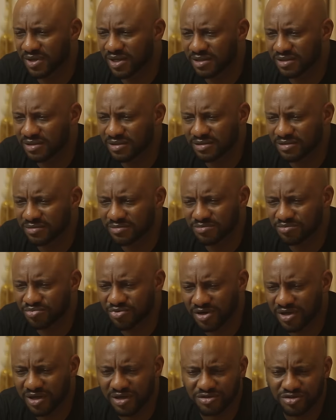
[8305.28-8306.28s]
where the
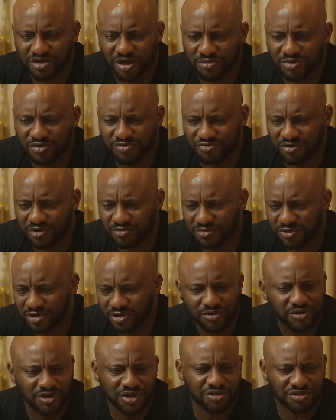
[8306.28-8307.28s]
prayer is coming from,
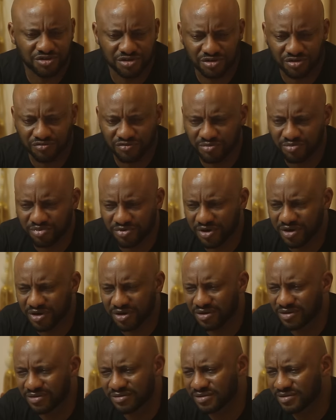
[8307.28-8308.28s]
location of the
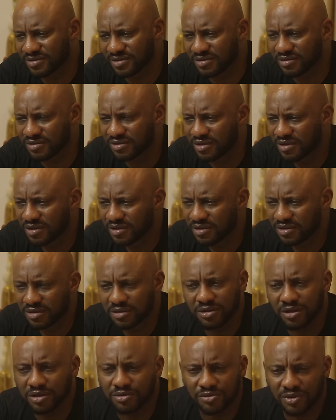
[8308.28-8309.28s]
prayer.
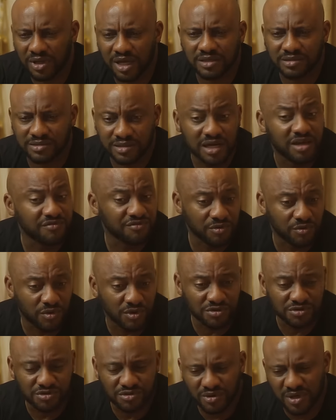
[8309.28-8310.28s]
God will answer if he
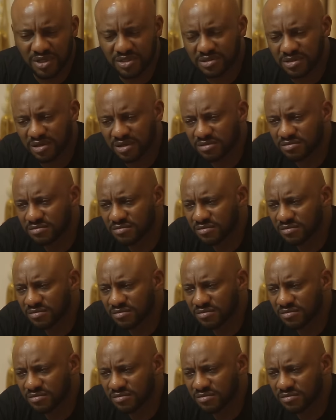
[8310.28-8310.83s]
wants to answer.